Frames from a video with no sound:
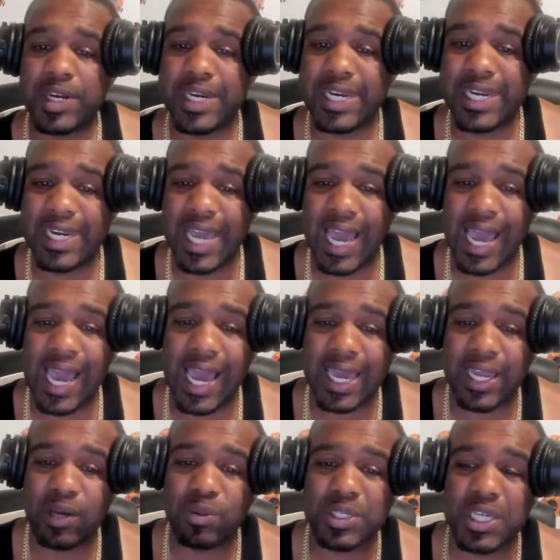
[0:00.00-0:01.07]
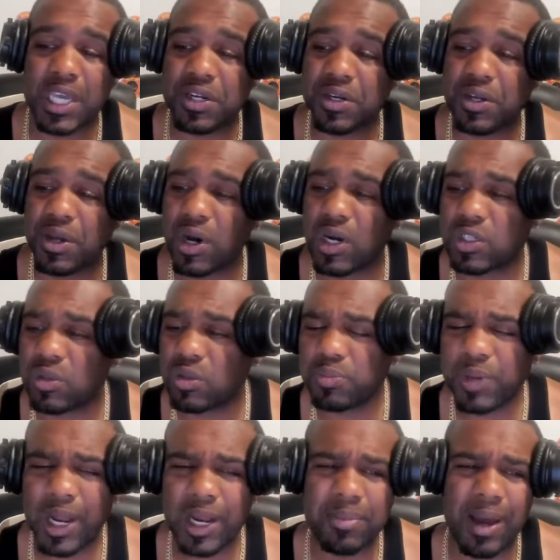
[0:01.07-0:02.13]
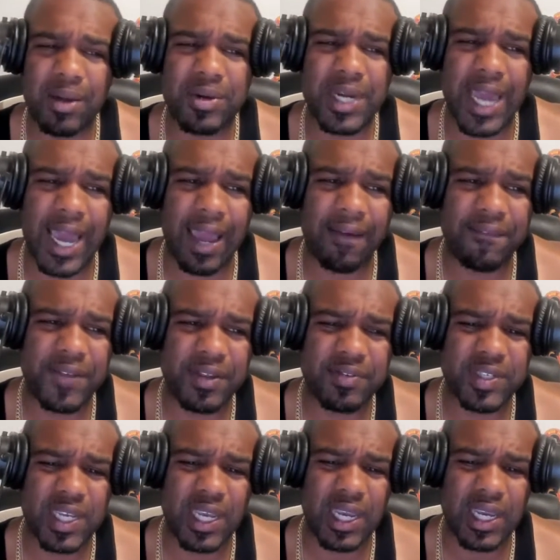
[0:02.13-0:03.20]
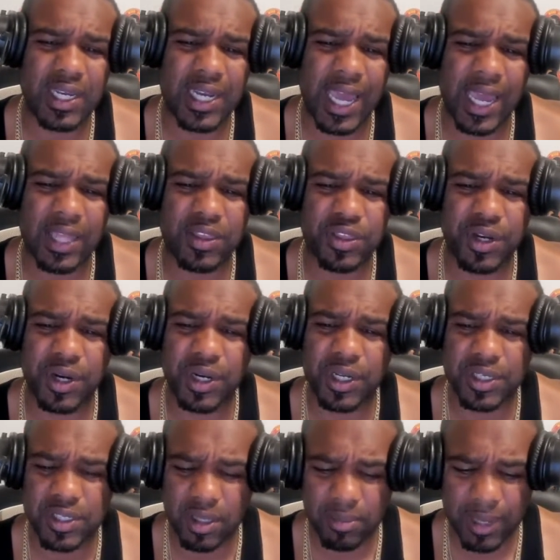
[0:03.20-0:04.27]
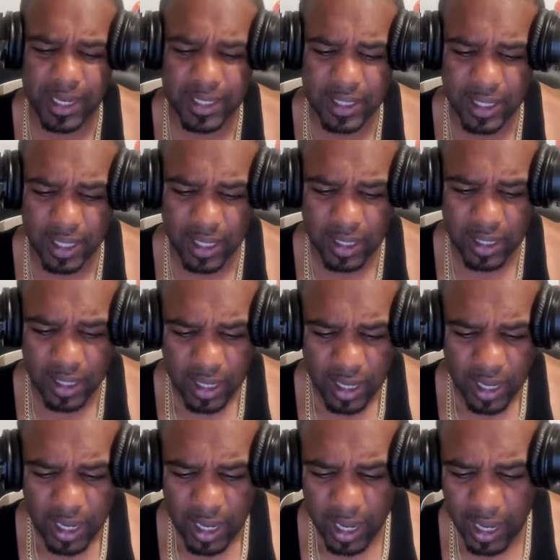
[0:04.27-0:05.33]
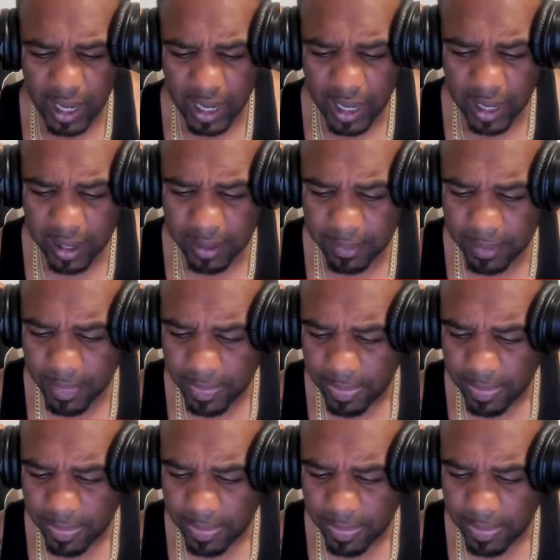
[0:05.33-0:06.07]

9. It was getting dark, so it was probably about 9:15, 9:30, something like that. And